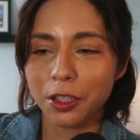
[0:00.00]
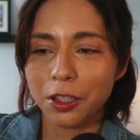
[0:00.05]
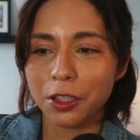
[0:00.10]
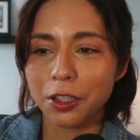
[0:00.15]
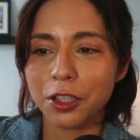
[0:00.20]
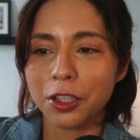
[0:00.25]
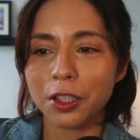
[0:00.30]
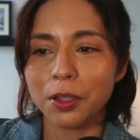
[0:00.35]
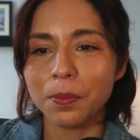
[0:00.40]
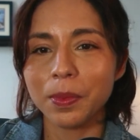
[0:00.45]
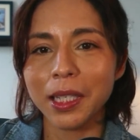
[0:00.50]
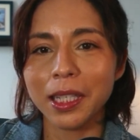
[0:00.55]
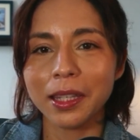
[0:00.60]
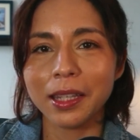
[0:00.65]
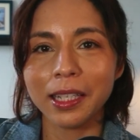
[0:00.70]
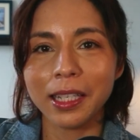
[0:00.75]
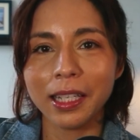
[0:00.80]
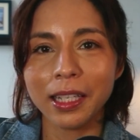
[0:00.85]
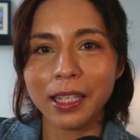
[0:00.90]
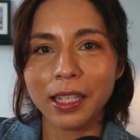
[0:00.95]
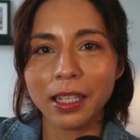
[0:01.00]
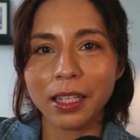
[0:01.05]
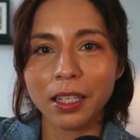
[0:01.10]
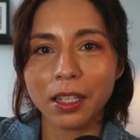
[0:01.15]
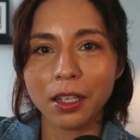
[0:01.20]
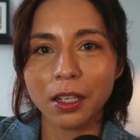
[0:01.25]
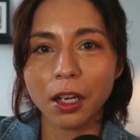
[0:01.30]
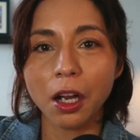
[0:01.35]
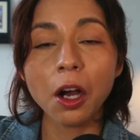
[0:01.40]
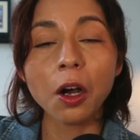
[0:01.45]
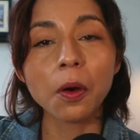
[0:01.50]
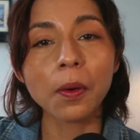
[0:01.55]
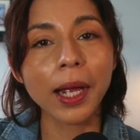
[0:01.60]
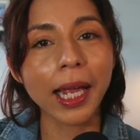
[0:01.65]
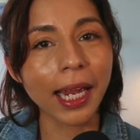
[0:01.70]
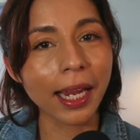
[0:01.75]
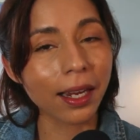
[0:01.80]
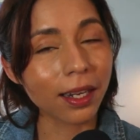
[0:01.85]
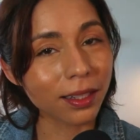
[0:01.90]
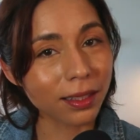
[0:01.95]
should be the oh
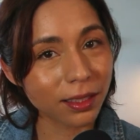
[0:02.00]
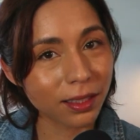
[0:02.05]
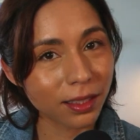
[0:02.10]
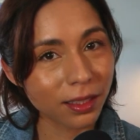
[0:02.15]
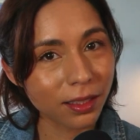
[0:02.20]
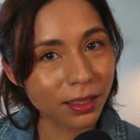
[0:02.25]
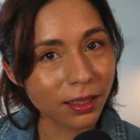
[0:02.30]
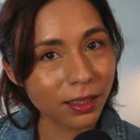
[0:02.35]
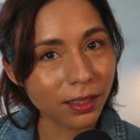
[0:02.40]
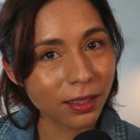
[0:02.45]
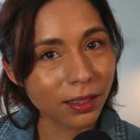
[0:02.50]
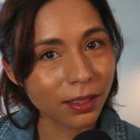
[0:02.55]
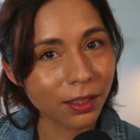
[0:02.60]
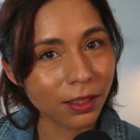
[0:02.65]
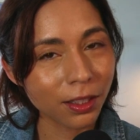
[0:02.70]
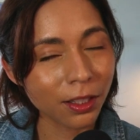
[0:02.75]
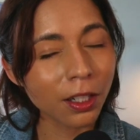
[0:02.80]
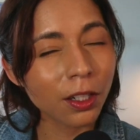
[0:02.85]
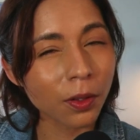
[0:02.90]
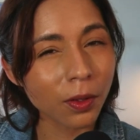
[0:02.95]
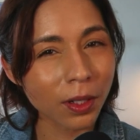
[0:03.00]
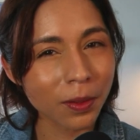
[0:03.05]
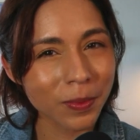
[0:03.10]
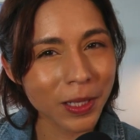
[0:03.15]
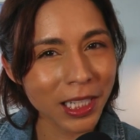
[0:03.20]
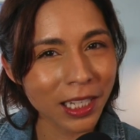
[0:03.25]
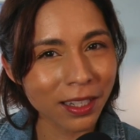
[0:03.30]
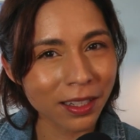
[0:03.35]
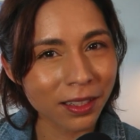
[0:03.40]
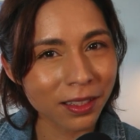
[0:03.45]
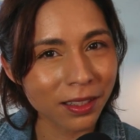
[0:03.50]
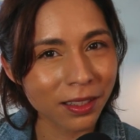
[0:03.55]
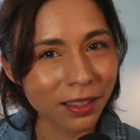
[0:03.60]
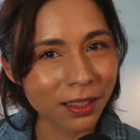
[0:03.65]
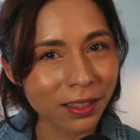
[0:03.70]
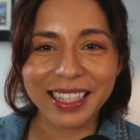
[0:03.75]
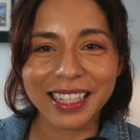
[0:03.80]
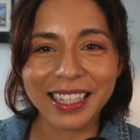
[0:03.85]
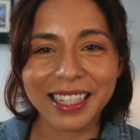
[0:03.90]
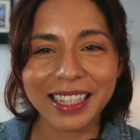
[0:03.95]
and. You know what I'm saying?
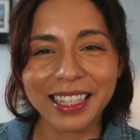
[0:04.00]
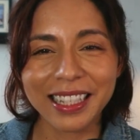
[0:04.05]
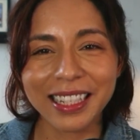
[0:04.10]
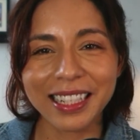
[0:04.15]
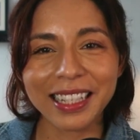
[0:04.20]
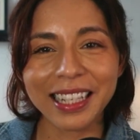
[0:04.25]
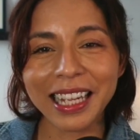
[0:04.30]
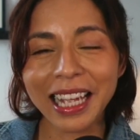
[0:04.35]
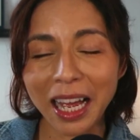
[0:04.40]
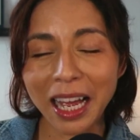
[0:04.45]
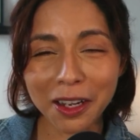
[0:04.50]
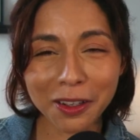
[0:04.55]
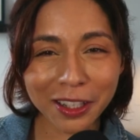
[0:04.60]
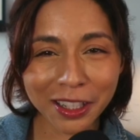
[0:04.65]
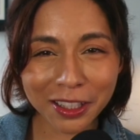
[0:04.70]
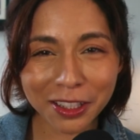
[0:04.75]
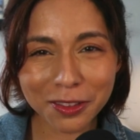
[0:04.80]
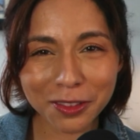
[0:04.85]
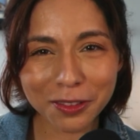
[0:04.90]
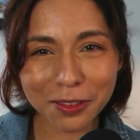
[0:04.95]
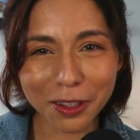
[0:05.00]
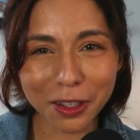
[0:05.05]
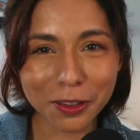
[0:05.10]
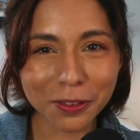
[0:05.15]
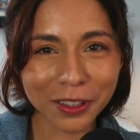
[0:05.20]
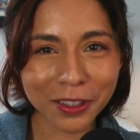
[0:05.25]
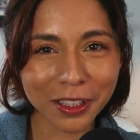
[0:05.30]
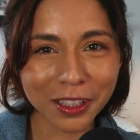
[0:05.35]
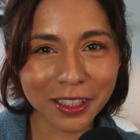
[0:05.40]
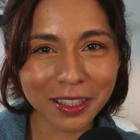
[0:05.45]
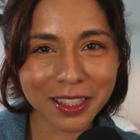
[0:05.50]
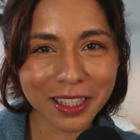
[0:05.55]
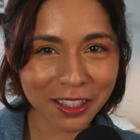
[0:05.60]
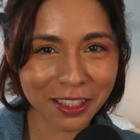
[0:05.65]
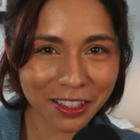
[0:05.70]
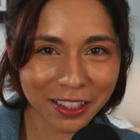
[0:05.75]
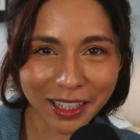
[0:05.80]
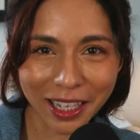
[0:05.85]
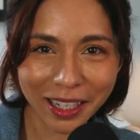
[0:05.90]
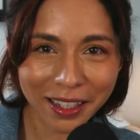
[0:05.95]
Like, how can you overlook
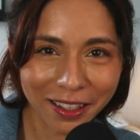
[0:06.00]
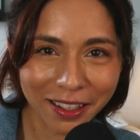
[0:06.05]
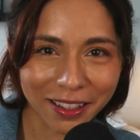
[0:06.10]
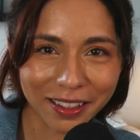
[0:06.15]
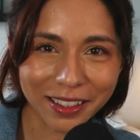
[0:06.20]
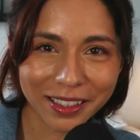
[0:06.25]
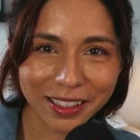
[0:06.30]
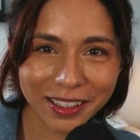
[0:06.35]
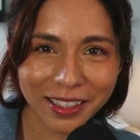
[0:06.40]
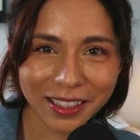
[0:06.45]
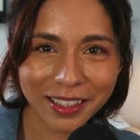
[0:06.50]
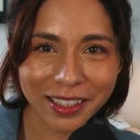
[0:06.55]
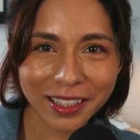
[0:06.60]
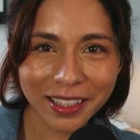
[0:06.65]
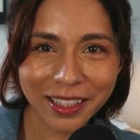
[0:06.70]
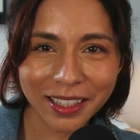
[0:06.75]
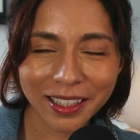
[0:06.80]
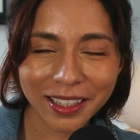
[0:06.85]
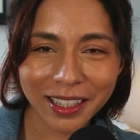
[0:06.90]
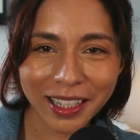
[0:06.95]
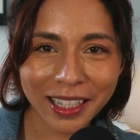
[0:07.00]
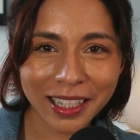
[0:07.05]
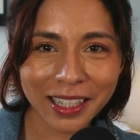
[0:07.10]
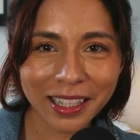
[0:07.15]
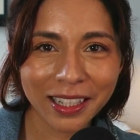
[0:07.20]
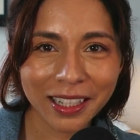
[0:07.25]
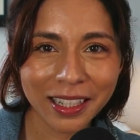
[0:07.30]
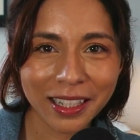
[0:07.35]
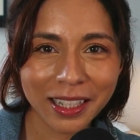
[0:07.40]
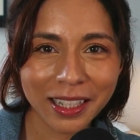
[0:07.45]
such an icon? Like,